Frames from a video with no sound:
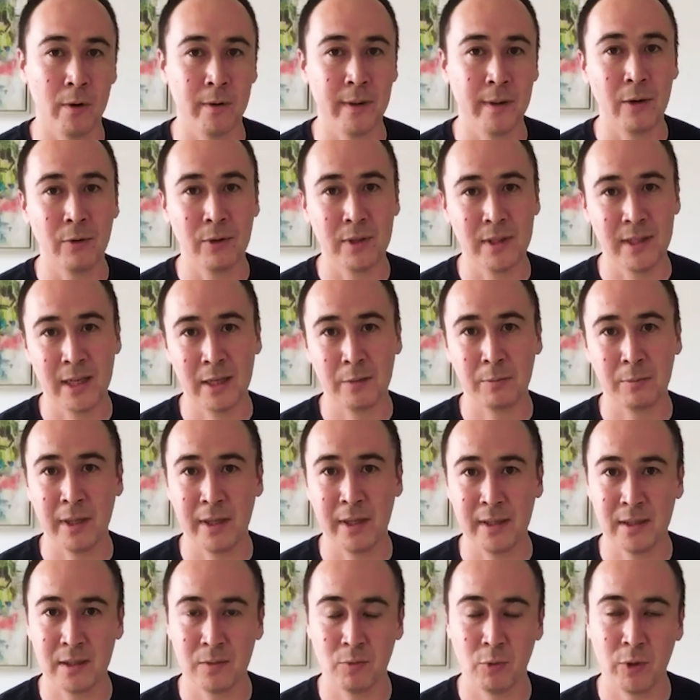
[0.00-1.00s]
that would take
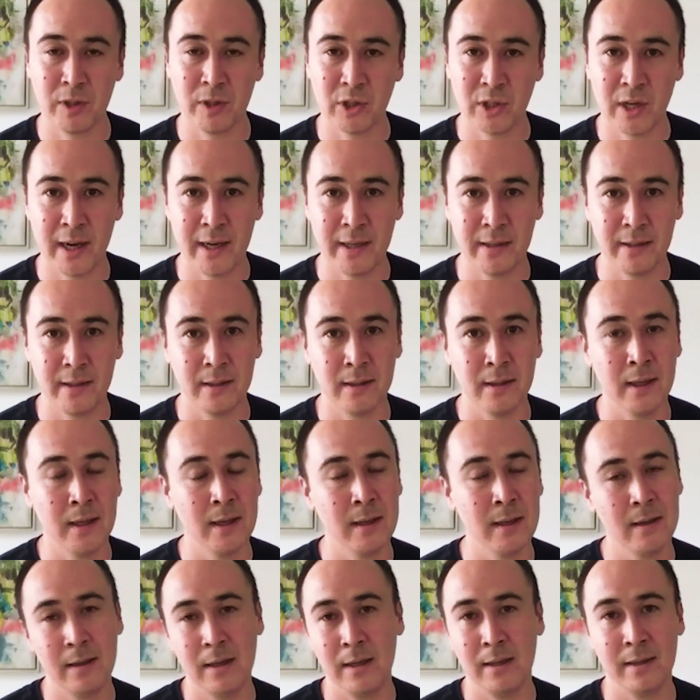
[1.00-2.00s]
place with China
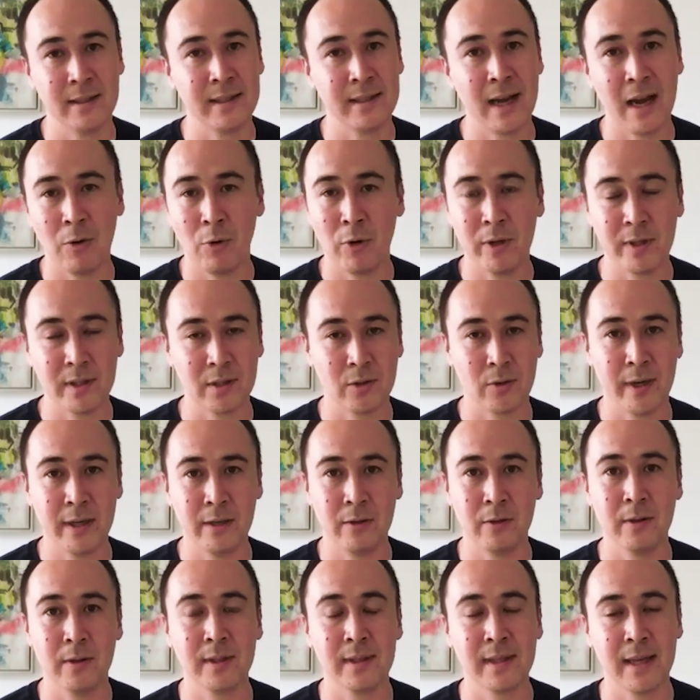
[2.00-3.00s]
in the Taiwan Strait
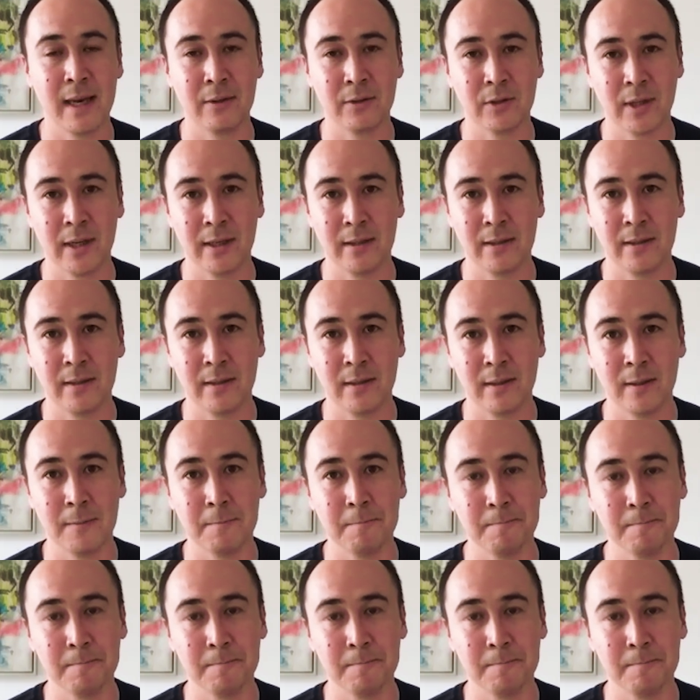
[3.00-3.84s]
or the South China Sea.